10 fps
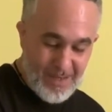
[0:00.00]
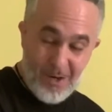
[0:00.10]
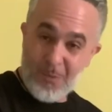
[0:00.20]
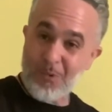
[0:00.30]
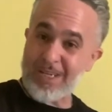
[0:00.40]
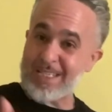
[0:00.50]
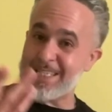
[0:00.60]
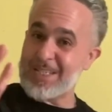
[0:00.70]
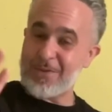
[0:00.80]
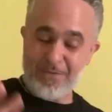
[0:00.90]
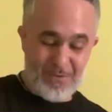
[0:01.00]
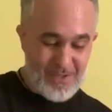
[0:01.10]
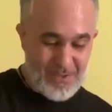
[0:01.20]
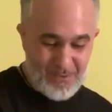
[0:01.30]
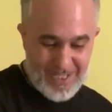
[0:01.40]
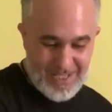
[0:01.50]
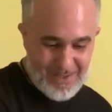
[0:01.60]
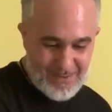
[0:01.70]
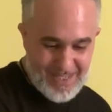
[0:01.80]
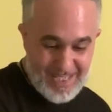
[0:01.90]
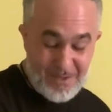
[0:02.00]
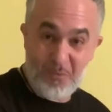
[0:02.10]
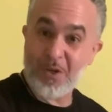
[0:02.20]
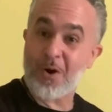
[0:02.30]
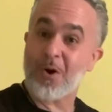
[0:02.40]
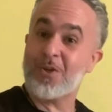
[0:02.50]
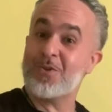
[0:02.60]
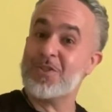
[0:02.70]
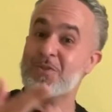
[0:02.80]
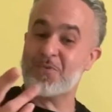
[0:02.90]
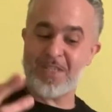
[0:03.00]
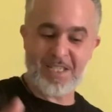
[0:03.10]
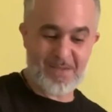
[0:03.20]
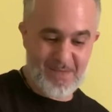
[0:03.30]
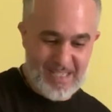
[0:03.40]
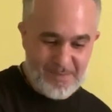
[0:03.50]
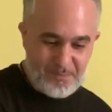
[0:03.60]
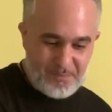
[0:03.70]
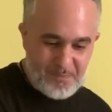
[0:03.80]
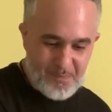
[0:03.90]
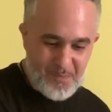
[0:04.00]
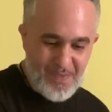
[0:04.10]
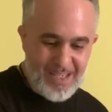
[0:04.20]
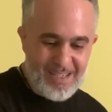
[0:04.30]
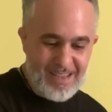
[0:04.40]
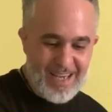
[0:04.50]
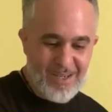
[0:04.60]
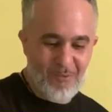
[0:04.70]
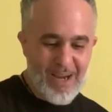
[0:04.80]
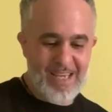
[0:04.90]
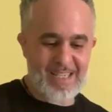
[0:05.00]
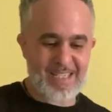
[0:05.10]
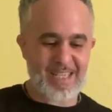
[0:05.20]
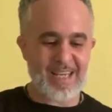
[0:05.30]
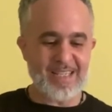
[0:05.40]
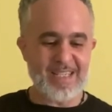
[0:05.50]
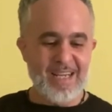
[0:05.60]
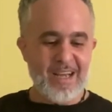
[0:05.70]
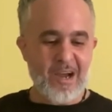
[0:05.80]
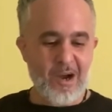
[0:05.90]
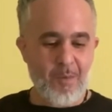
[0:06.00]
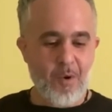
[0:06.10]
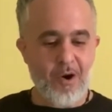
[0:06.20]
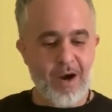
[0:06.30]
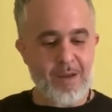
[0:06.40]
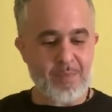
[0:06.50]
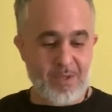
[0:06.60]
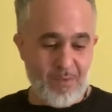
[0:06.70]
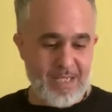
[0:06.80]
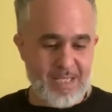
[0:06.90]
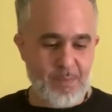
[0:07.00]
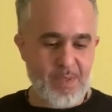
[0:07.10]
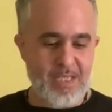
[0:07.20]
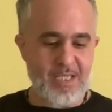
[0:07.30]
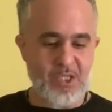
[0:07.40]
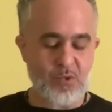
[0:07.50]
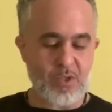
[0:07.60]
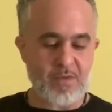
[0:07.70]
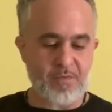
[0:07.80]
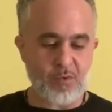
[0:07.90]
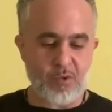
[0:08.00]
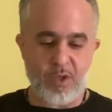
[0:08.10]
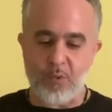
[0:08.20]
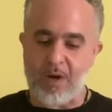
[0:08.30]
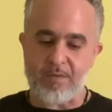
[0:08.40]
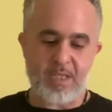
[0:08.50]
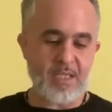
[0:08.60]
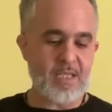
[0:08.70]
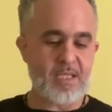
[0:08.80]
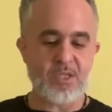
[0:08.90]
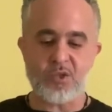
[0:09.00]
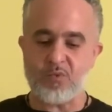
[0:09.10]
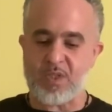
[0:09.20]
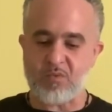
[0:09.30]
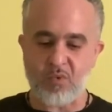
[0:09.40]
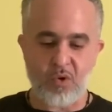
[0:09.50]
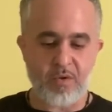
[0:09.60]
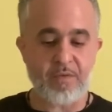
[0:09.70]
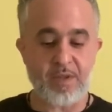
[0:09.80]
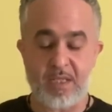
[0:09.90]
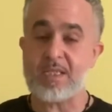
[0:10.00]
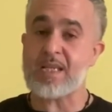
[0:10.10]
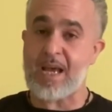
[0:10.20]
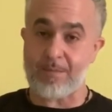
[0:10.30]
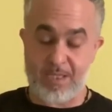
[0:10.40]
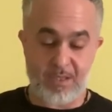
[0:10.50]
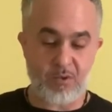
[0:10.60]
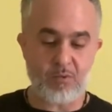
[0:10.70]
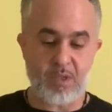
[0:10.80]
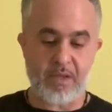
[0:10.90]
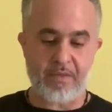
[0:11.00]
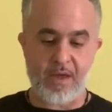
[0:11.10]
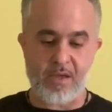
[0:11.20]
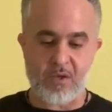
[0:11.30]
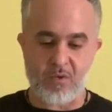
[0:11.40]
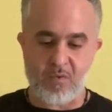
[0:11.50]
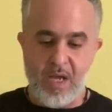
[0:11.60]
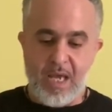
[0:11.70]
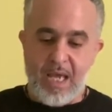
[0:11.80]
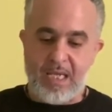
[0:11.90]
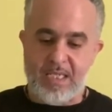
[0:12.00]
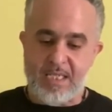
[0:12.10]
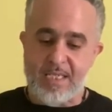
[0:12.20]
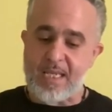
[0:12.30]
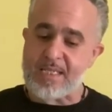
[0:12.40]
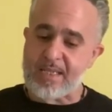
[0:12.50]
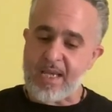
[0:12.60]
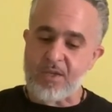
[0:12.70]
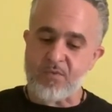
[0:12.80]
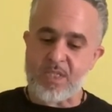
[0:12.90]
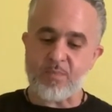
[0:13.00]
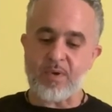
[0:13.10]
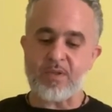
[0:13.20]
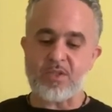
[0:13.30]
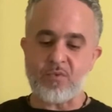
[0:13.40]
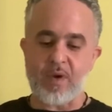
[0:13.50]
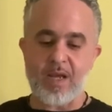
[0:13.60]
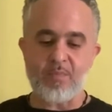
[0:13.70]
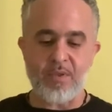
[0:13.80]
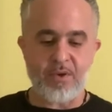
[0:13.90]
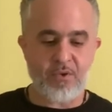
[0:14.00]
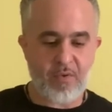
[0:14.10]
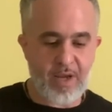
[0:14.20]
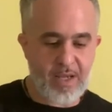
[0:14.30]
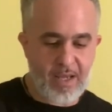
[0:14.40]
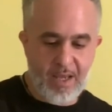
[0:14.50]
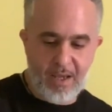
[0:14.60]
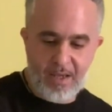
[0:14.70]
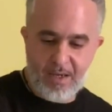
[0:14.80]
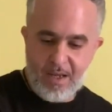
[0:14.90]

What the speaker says: What is in your future? What do you see? What are your dreams? Yolanda Whitehead says, R.I.P. Rest in peace to George Floyd. Whoever did this to you was wrong for this. Absolutely. Thank you. And she says, thank you to Brother Dre, Brother Craig, and